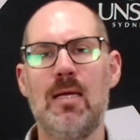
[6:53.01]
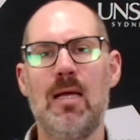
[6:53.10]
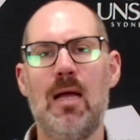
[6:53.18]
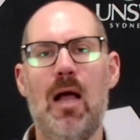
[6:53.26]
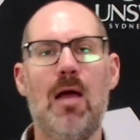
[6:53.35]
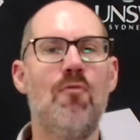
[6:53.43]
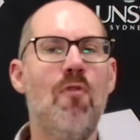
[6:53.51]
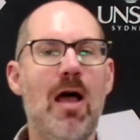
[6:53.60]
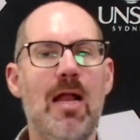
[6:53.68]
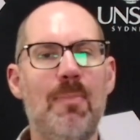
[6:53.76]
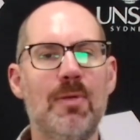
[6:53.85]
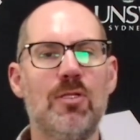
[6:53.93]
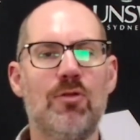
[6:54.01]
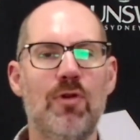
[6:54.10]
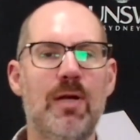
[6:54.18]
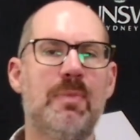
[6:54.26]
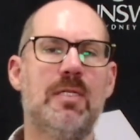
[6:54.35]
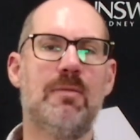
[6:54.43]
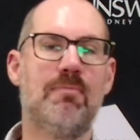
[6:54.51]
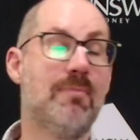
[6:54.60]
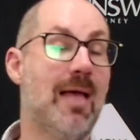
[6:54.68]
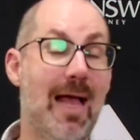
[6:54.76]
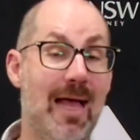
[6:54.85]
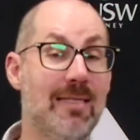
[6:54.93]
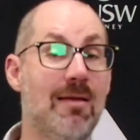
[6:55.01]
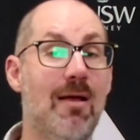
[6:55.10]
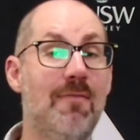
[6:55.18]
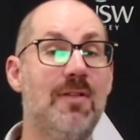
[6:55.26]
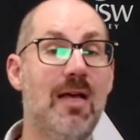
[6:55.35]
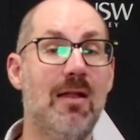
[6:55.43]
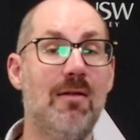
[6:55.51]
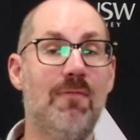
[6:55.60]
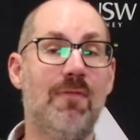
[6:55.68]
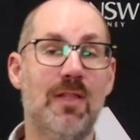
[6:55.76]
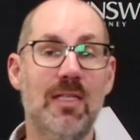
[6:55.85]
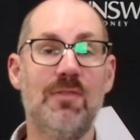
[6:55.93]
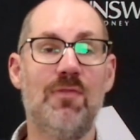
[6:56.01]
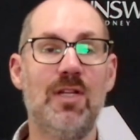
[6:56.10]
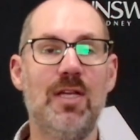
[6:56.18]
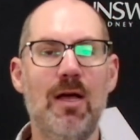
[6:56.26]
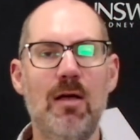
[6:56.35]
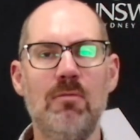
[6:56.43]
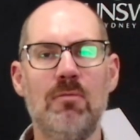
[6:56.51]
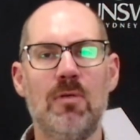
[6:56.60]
I'd write up a script, as I've done for this video,